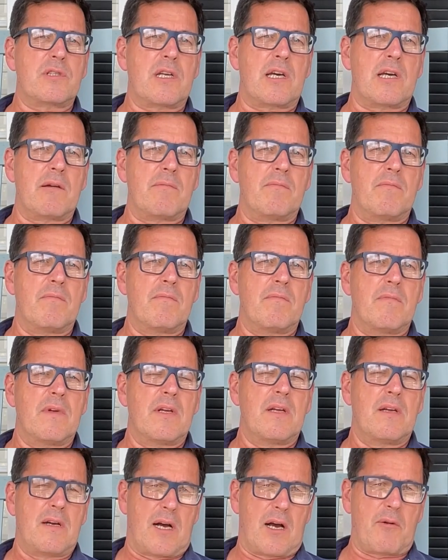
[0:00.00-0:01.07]
time?
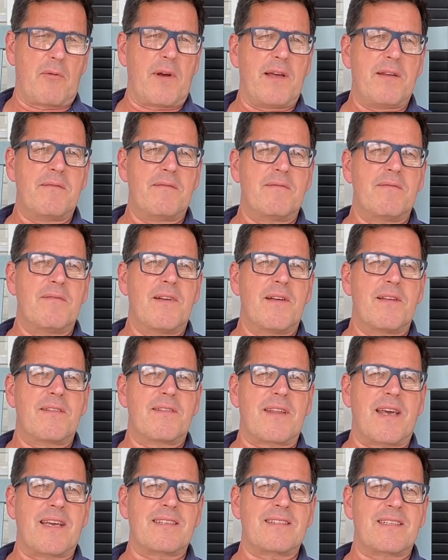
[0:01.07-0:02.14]
All right,
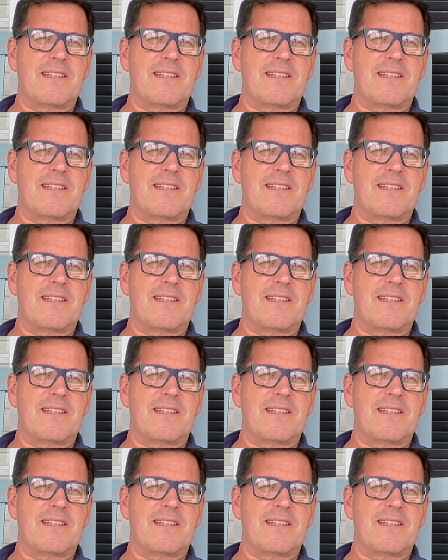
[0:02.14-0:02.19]
Thanks,